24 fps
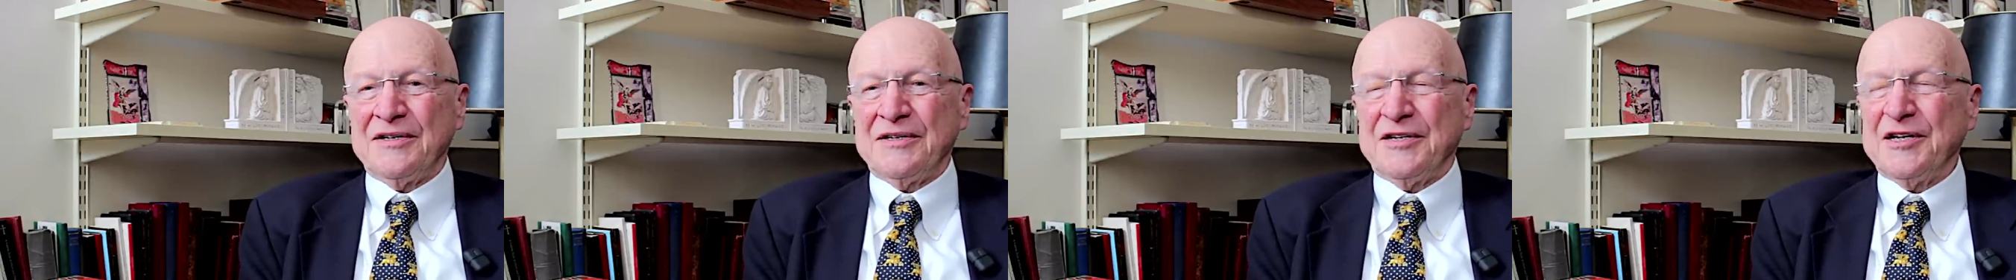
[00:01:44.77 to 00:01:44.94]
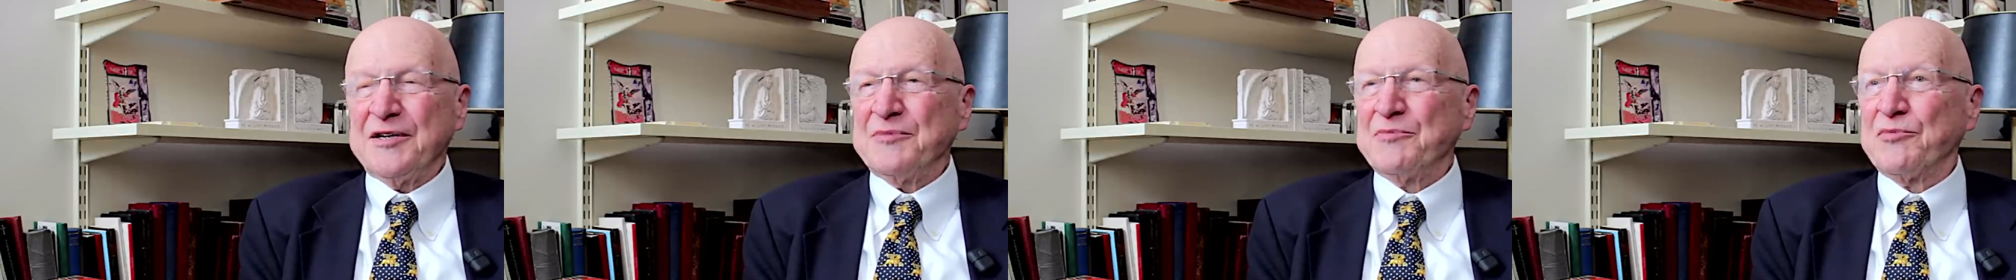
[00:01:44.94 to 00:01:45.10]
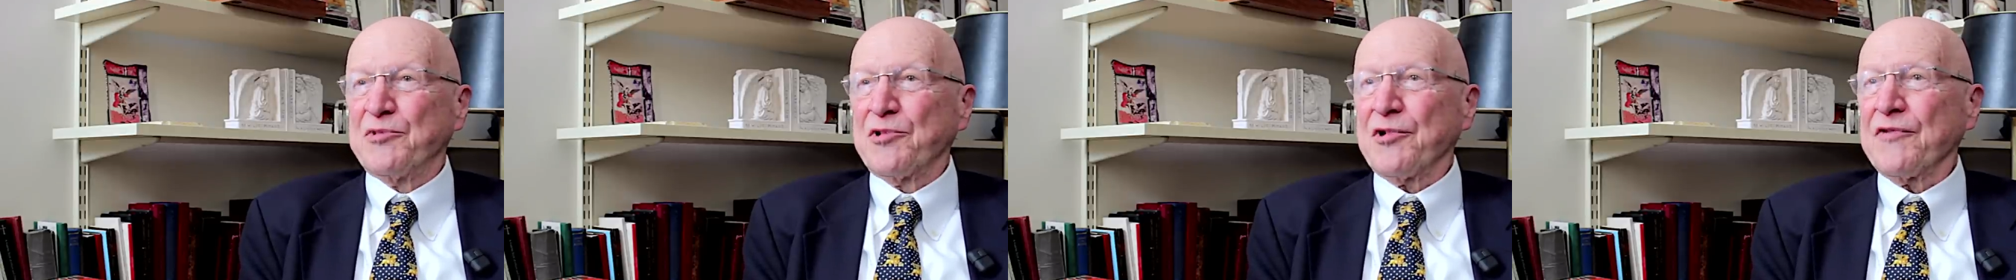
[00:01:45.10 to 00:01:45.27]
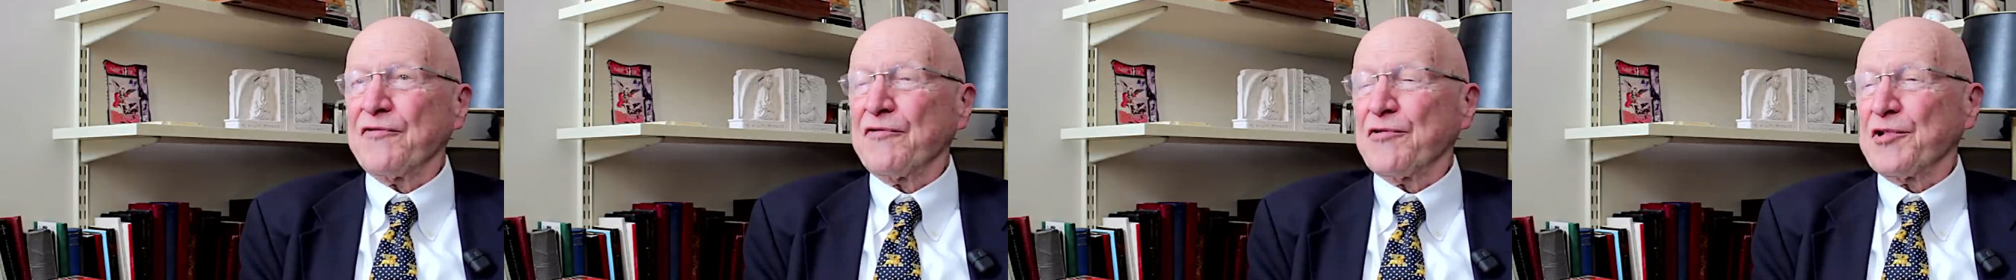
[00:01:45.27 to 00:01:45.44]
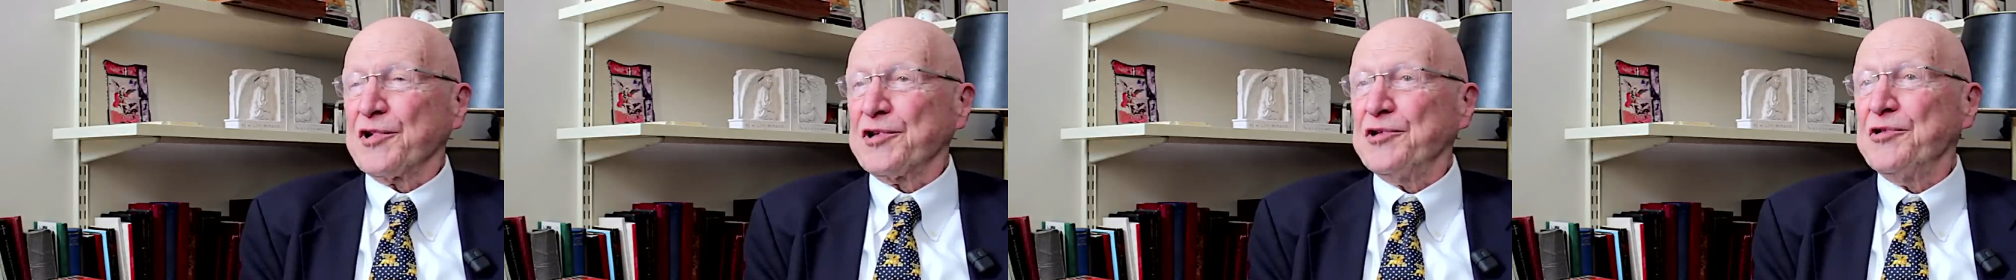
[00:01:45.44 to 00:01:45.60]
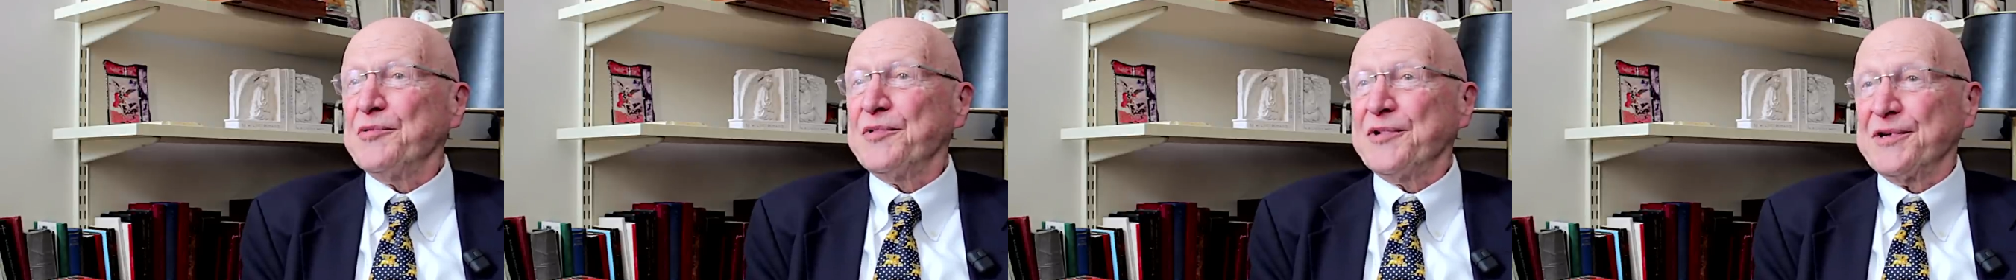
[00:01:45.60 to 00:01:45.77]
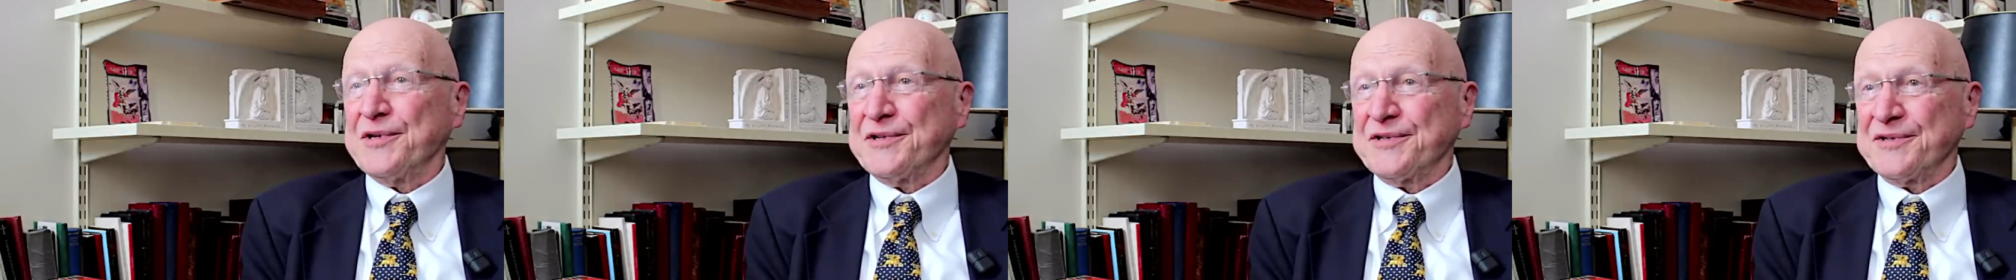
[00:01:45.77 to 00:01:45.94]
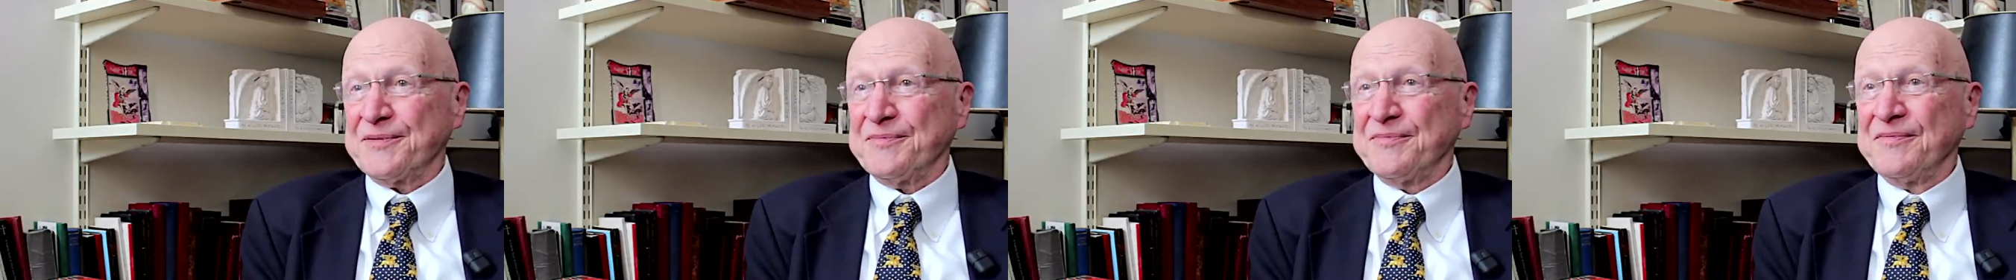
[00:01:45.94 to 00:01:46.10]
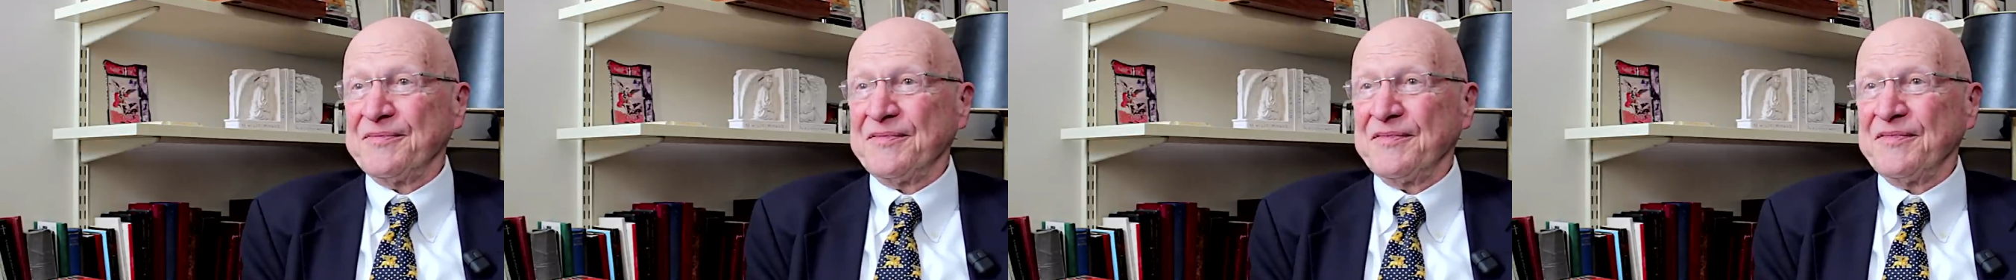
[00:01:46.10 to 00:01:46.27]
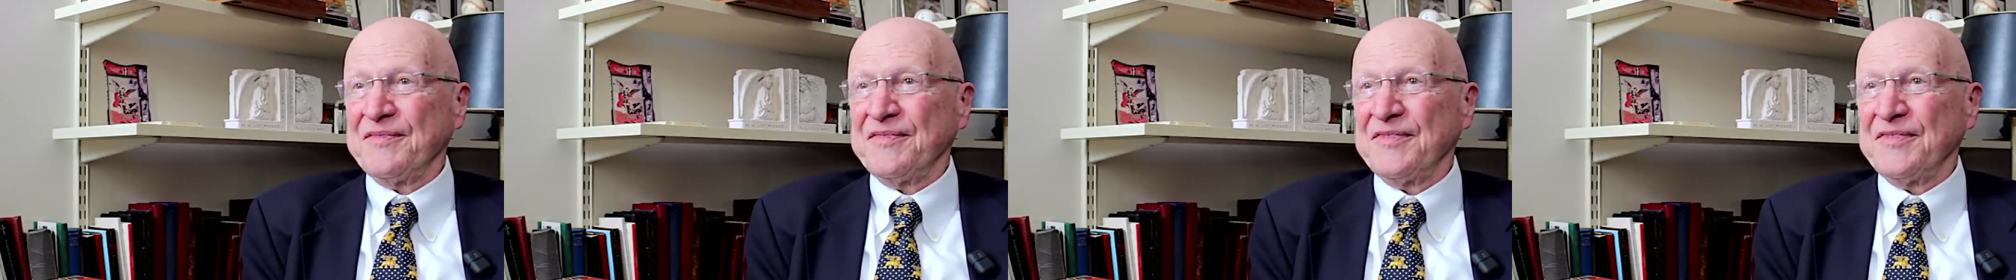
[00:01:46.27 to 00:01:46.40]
did more for ecumenism